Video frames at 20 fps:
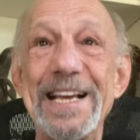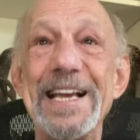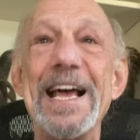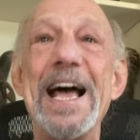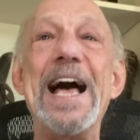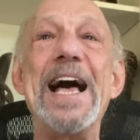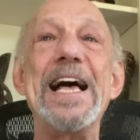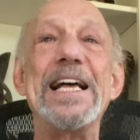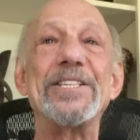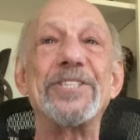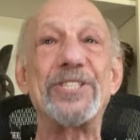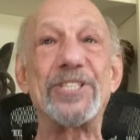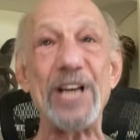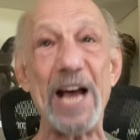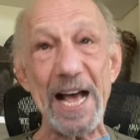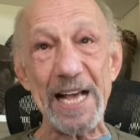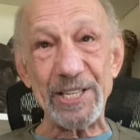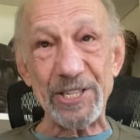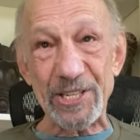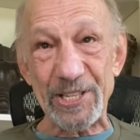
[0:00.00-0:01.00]
And
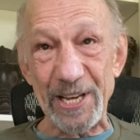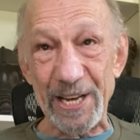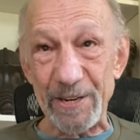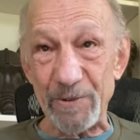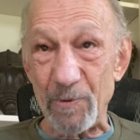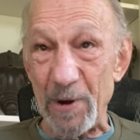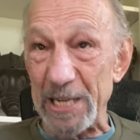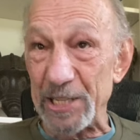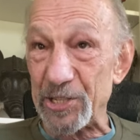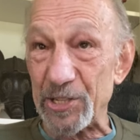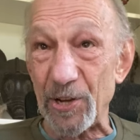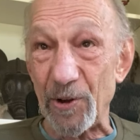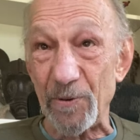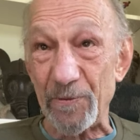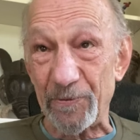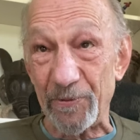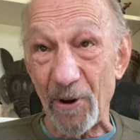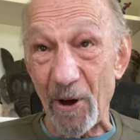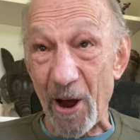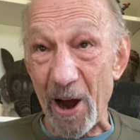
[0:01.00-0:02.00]
Johnston went so
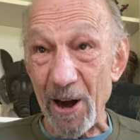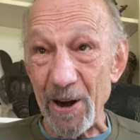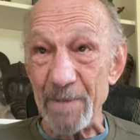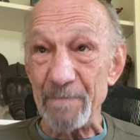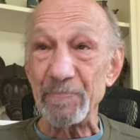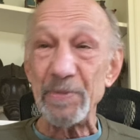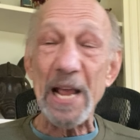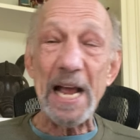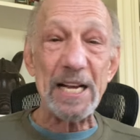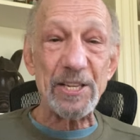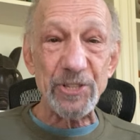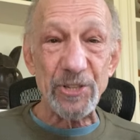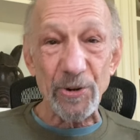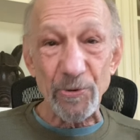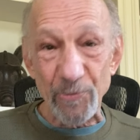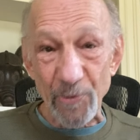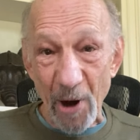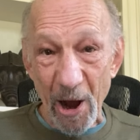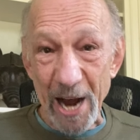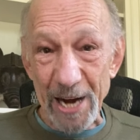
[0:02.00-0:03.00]
far as to
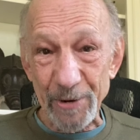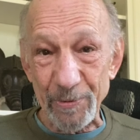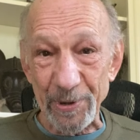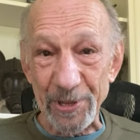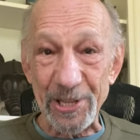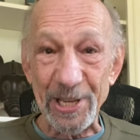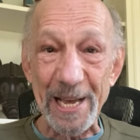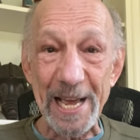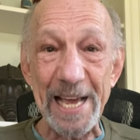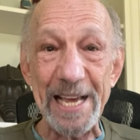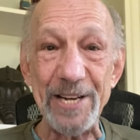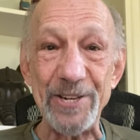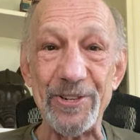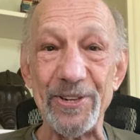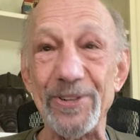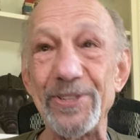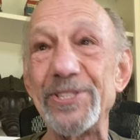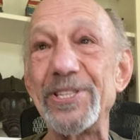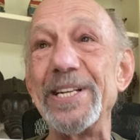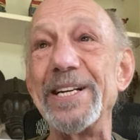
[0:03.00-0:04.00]
ride with the Angels.